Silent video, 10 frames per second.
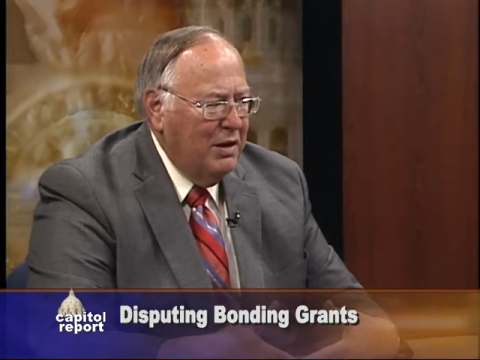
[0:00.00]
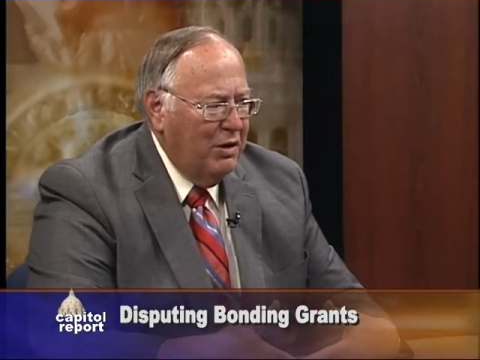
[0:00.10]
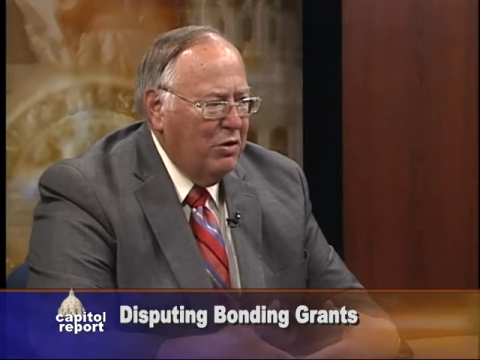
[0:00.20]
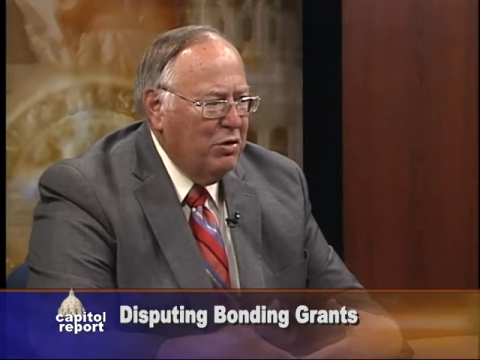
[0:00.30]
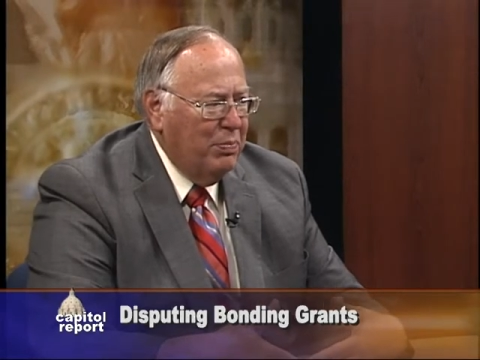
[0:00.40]

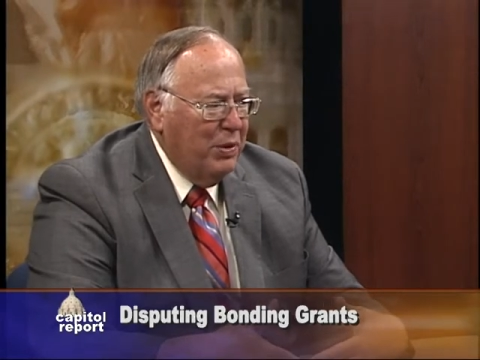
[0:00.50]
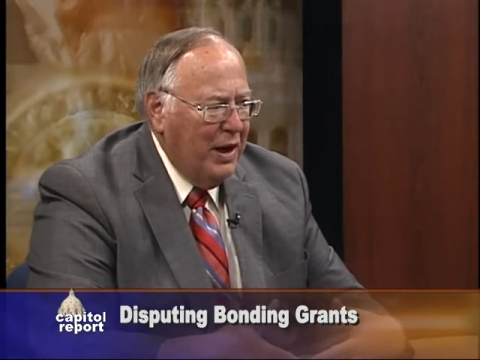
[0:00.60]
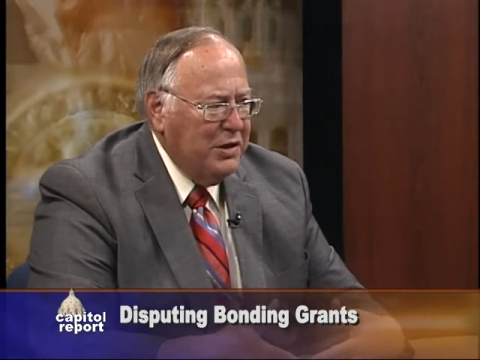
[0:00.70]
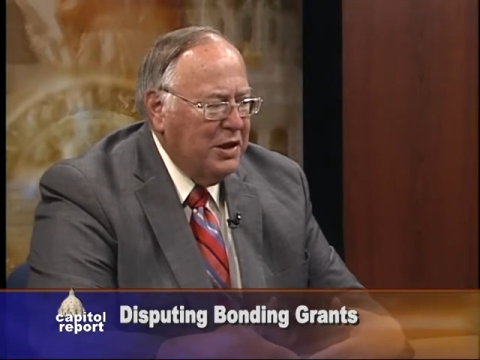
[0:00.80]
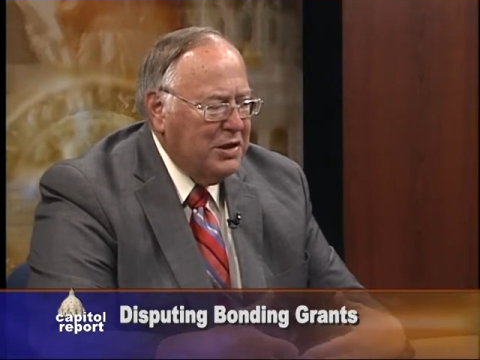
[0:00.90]
local
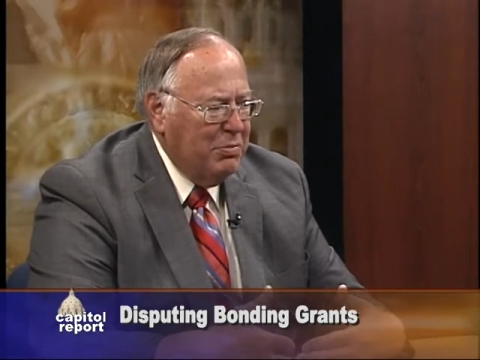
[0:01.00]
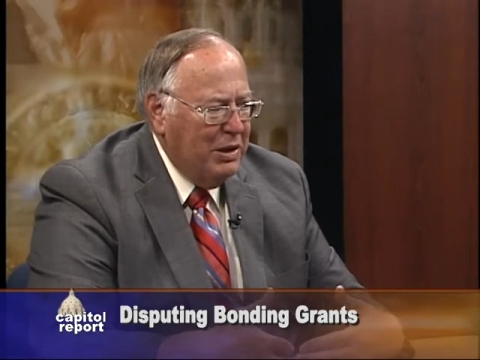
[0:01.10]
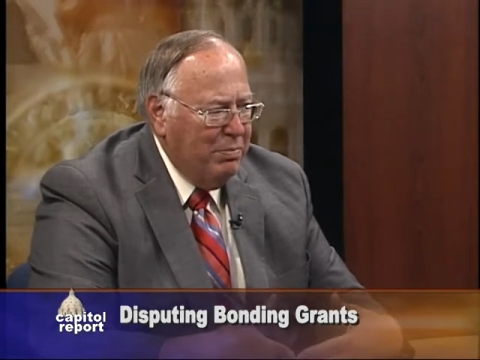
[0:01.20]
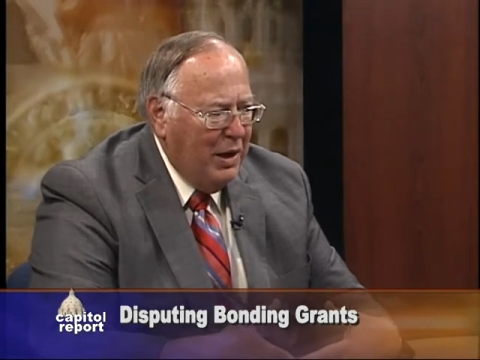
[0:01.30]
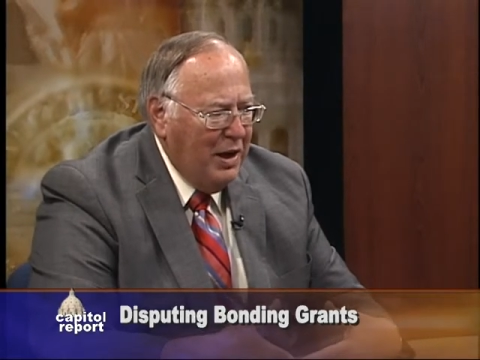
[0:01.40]
projects to
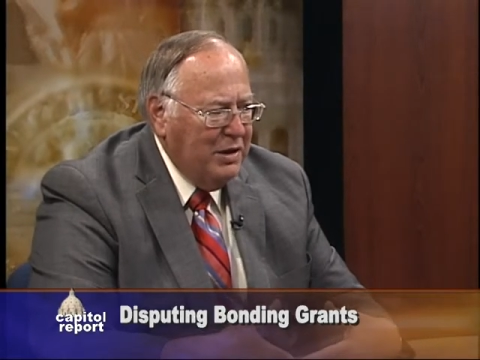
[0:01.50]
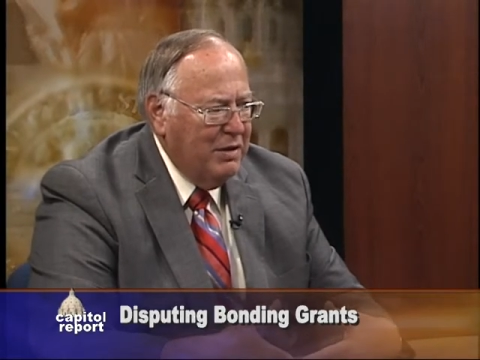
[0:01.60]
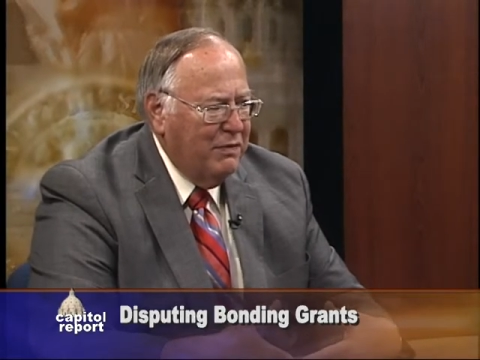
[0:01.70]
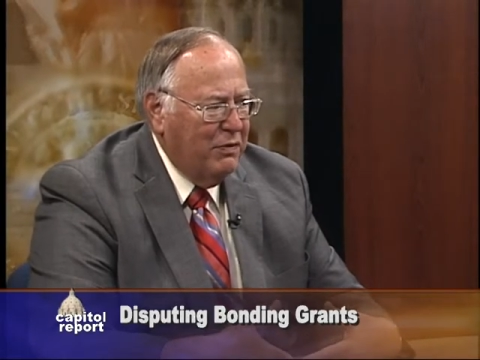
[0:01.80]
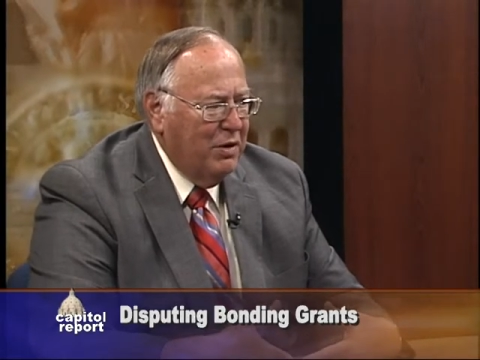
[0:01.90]
be
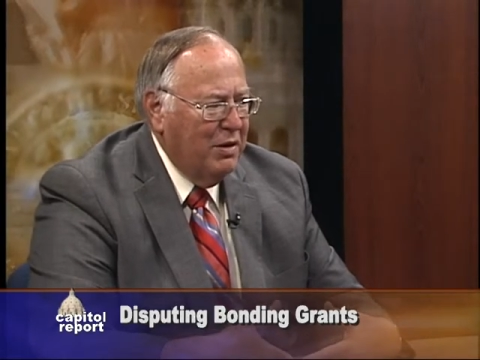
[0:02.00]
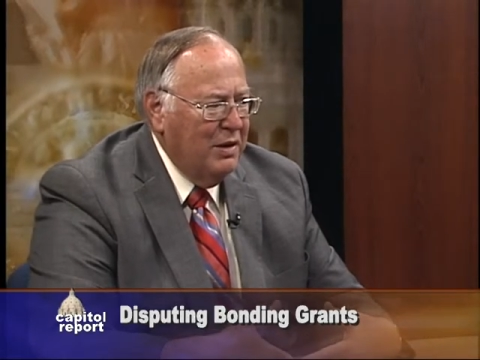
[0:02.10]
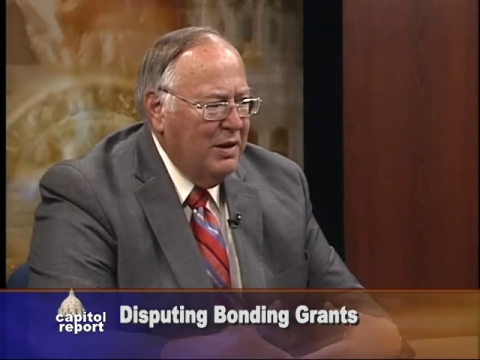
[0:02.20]
bonded for